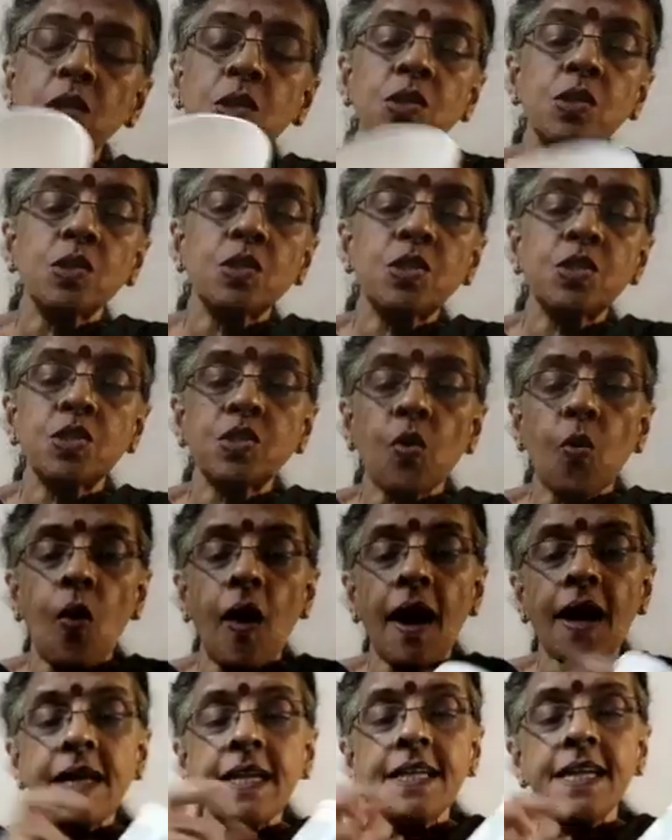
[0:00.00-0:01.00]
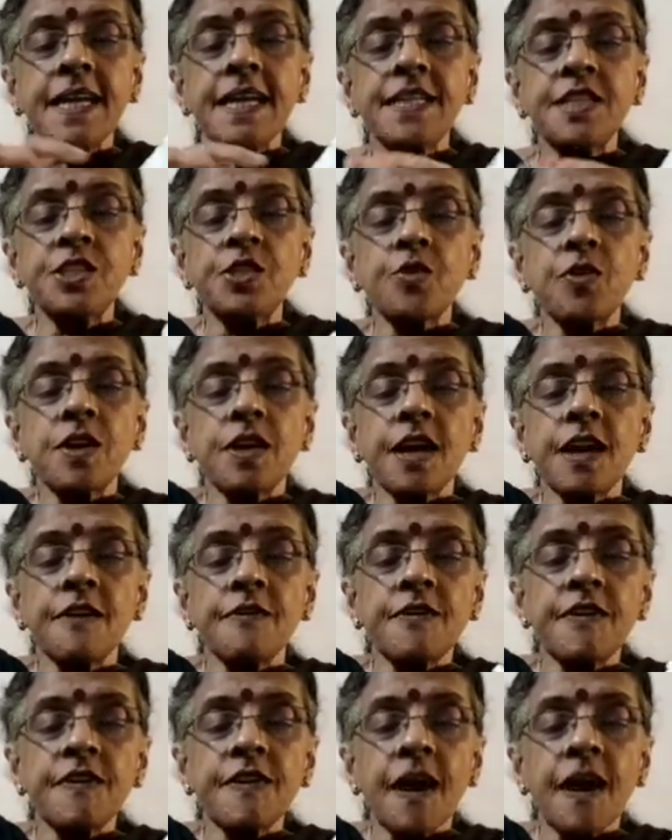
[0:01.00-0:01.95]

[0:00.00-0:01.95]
So I need to cover